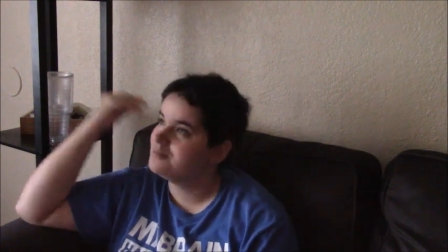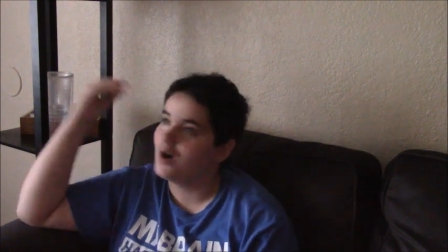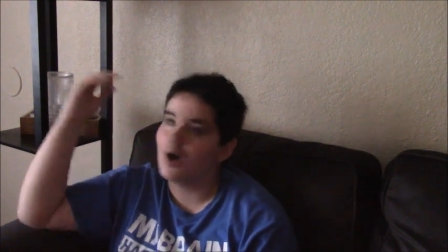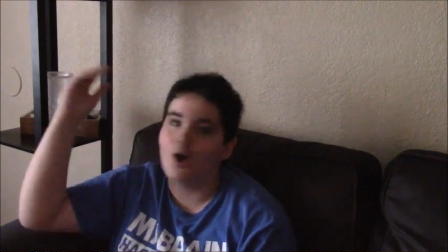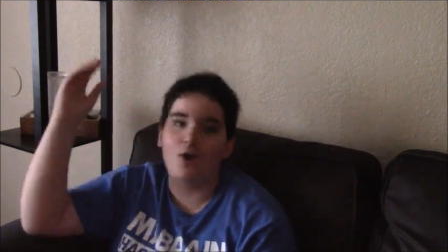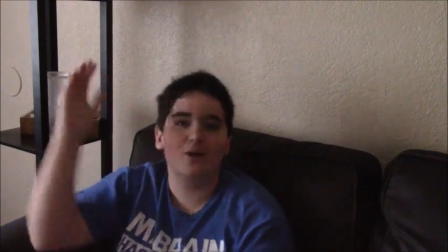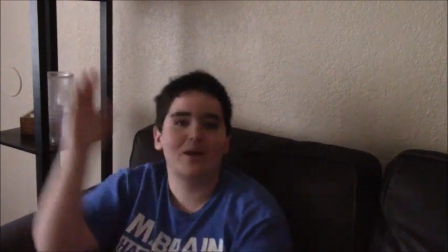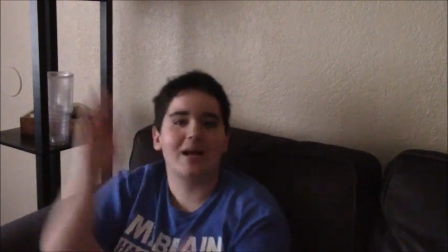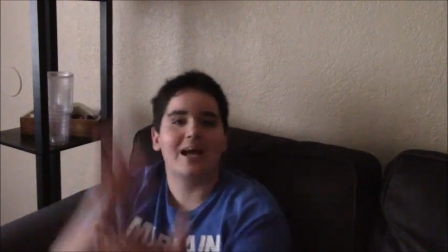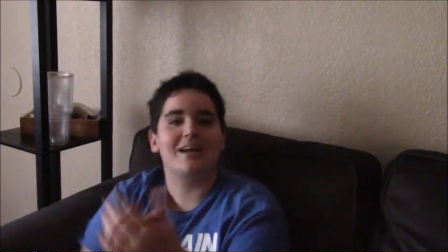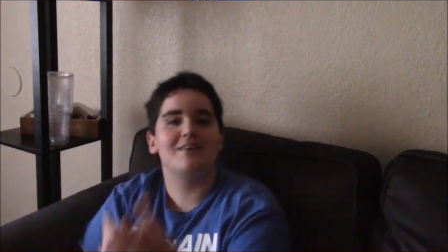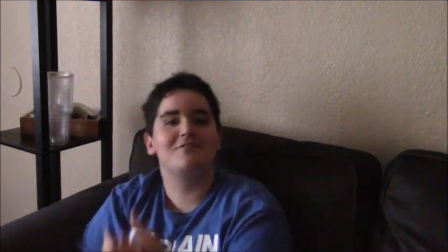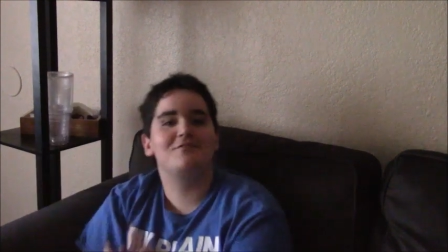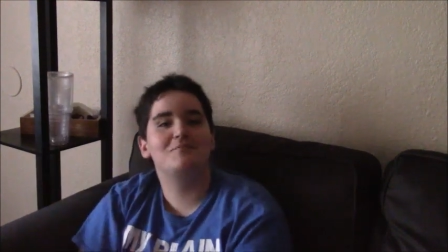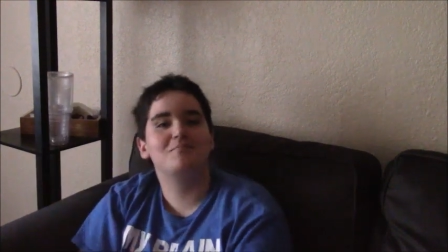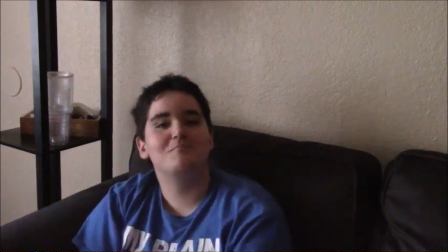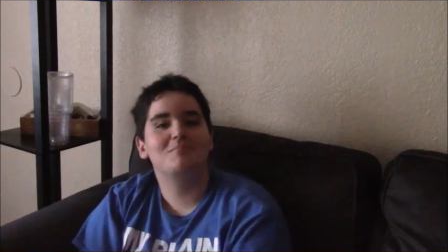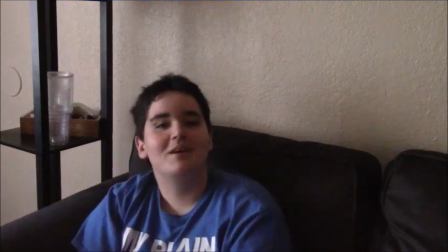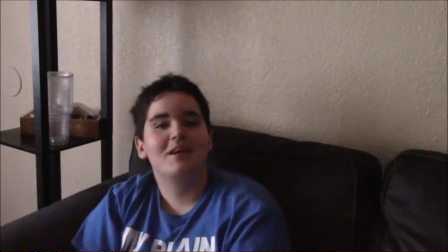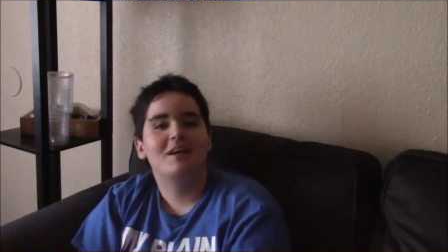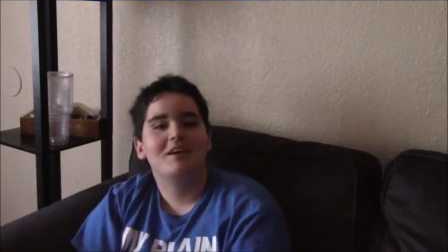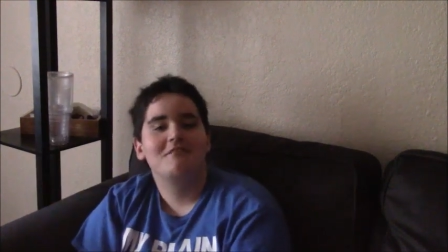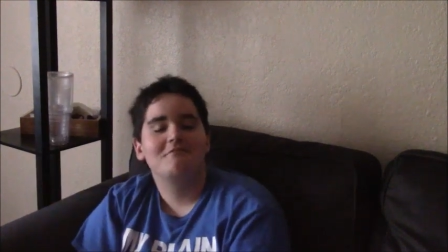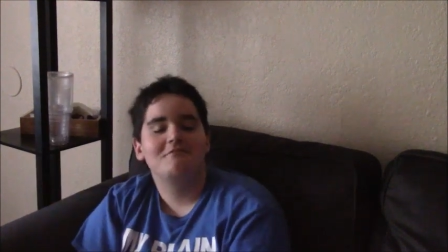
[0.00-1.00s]
Okay,
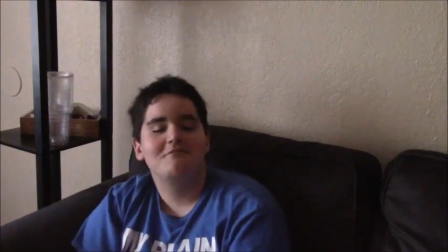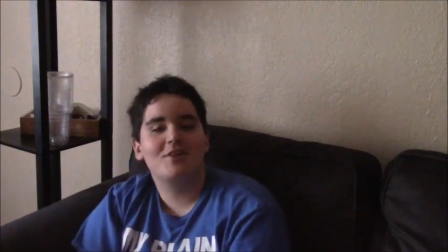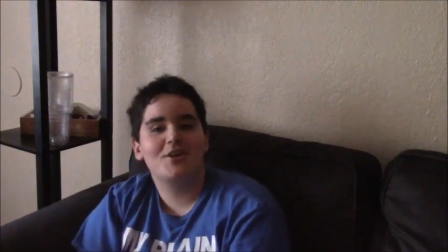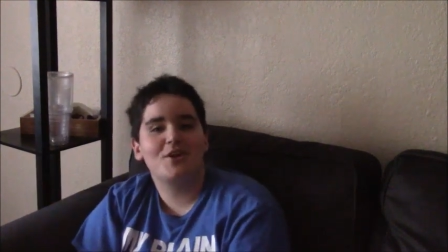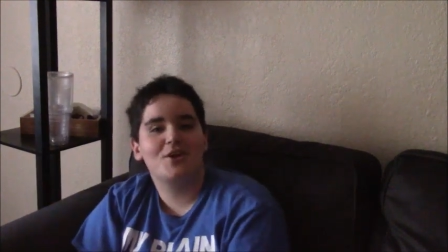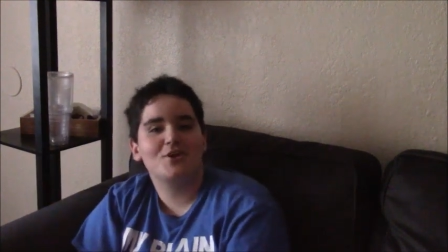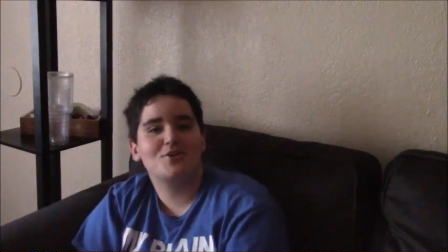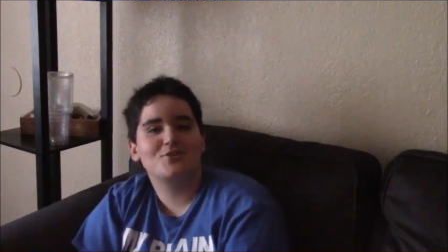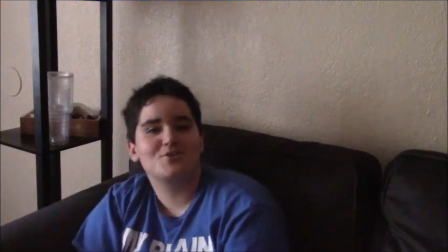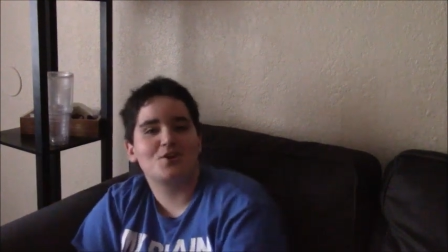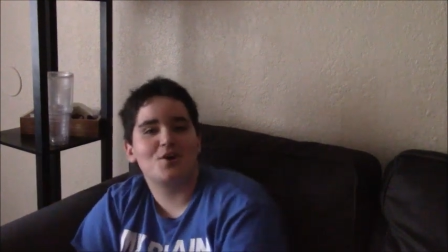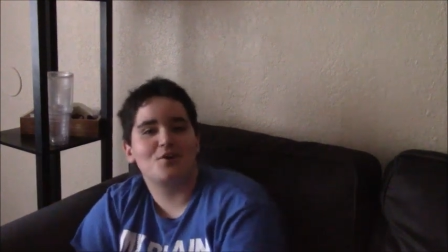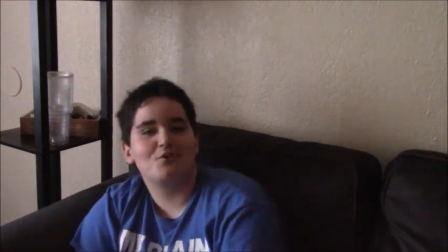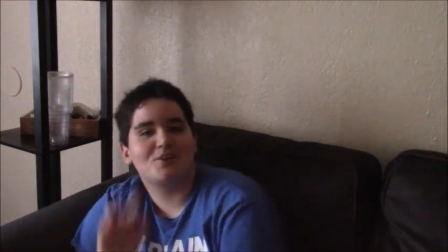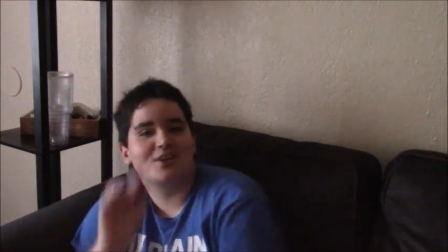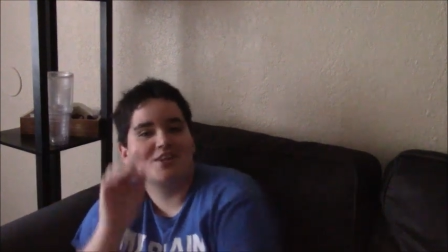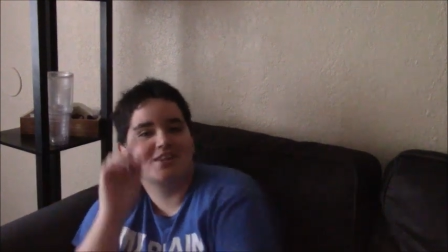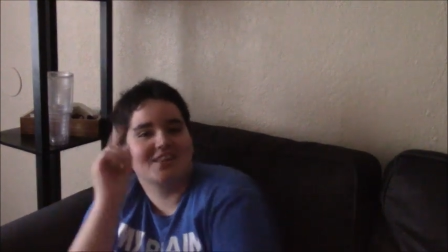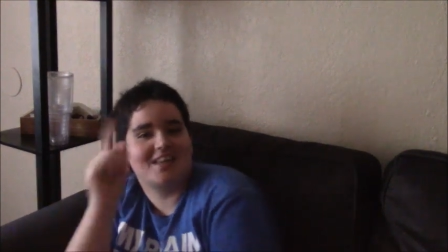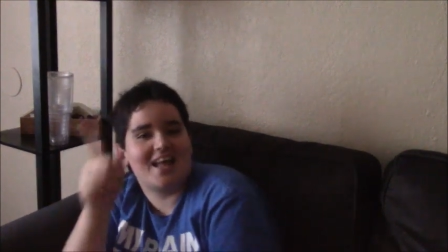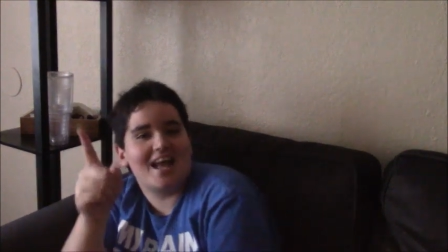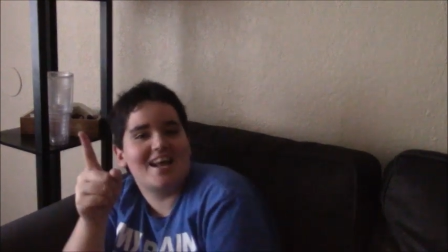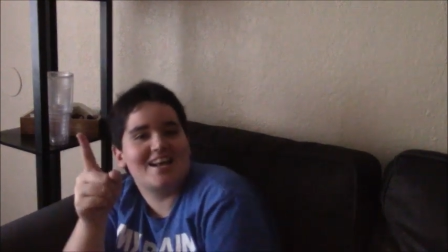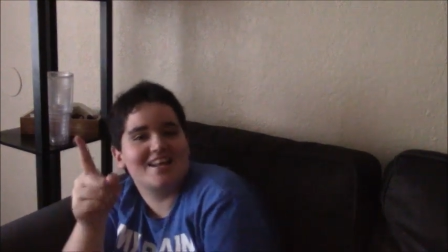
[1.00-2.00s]
video's over.
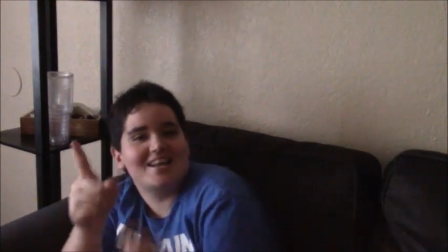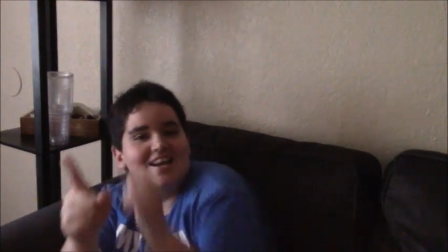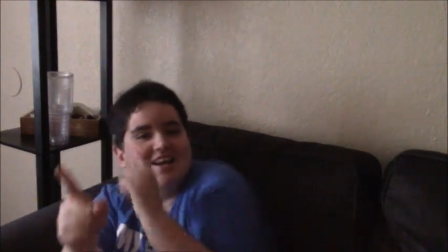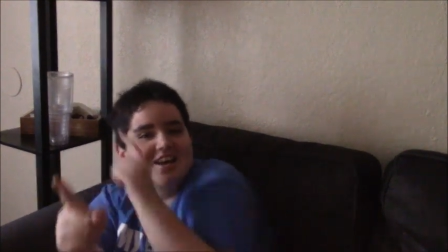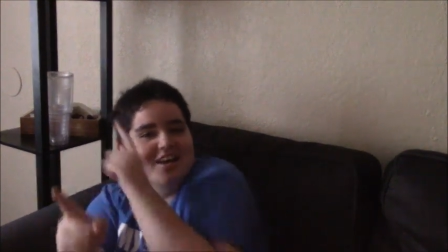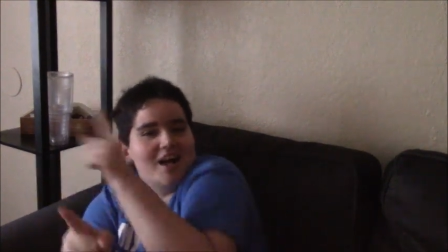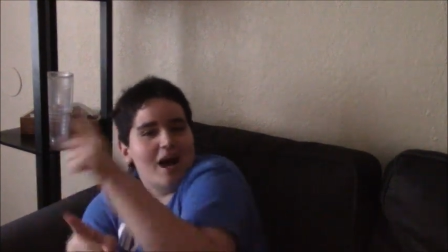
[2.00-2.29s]
Like,